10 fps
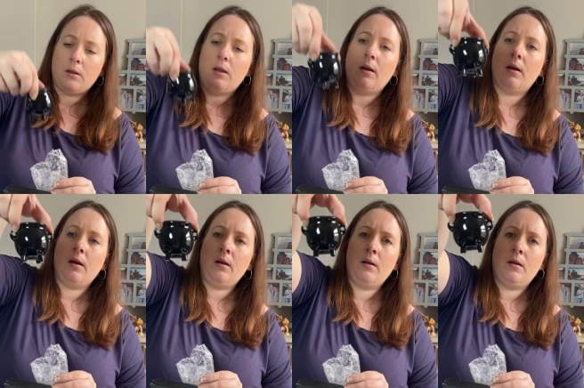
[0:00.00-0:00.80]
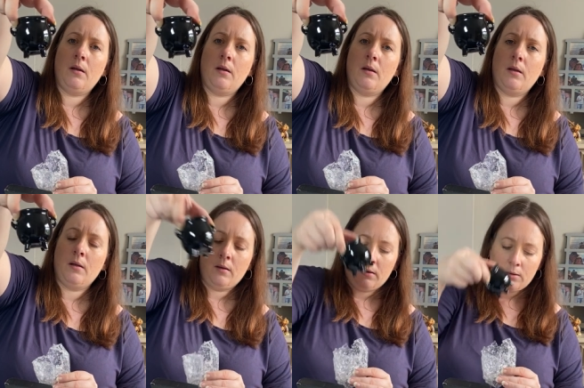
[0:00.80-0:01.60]
There you
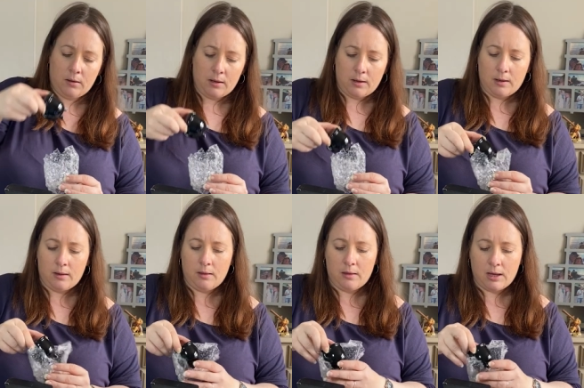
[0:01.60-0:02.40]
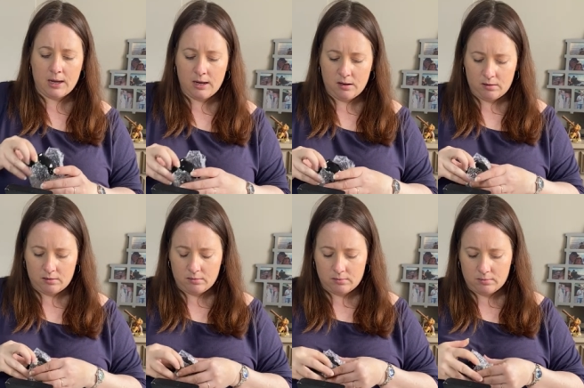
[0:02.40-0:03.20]
go. And they
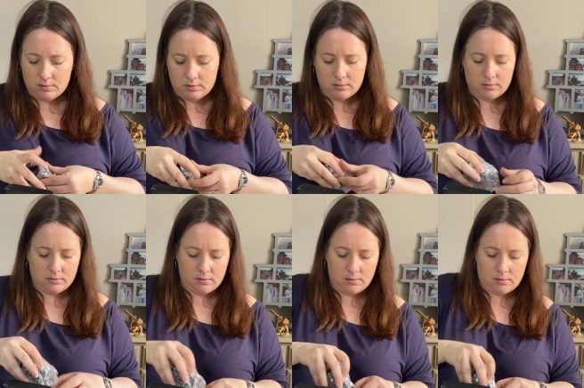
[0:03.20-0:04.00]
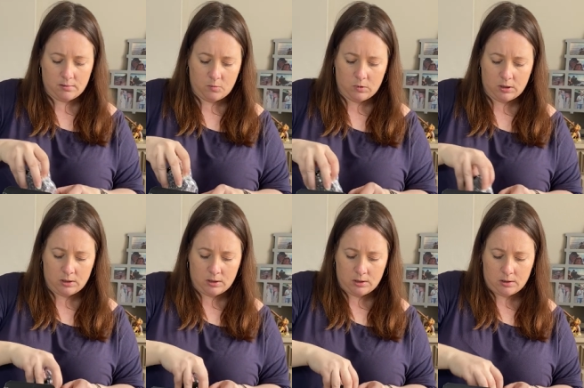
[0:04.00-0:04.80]

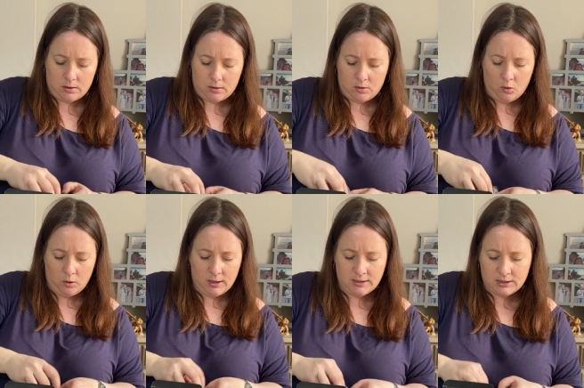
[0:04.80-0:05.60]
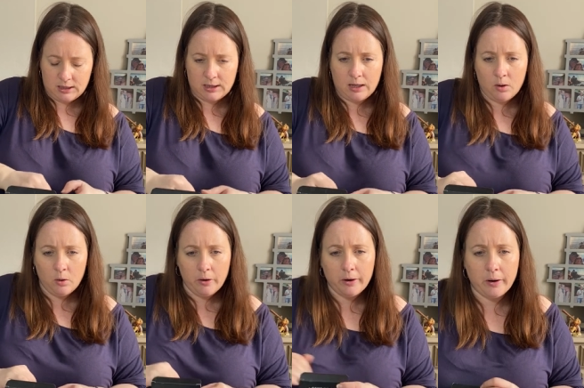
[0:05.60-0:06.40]
were not listed that
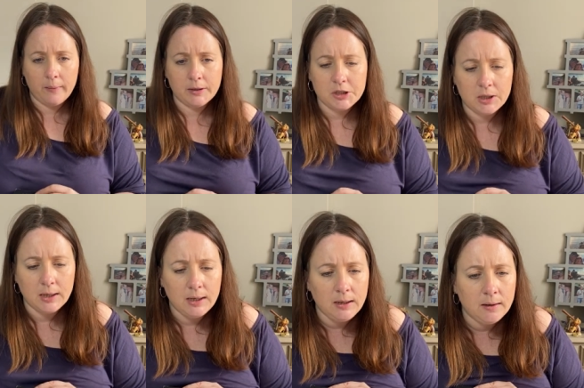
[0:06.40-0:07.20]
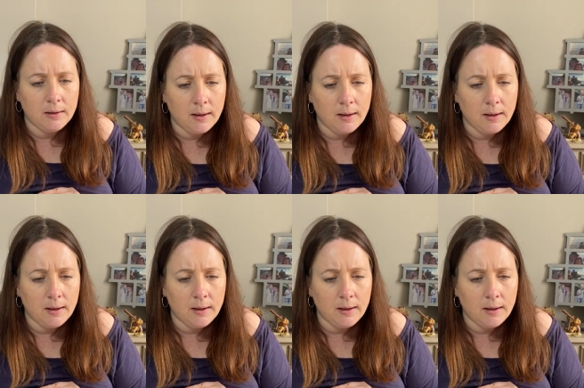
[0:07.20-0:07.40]
long ago actually.